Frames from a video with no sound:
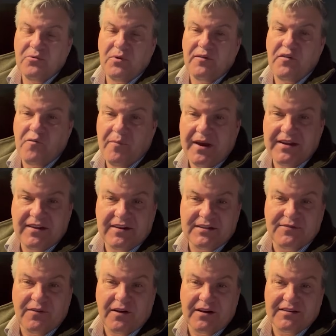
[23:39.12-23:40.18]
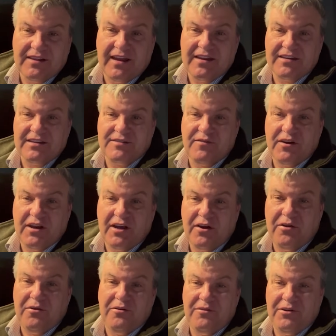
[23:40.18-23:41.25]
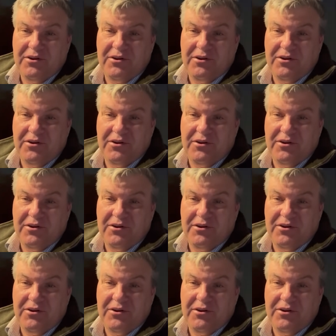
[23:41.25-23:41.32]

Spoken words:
well, if you've made it this far to the end of this video,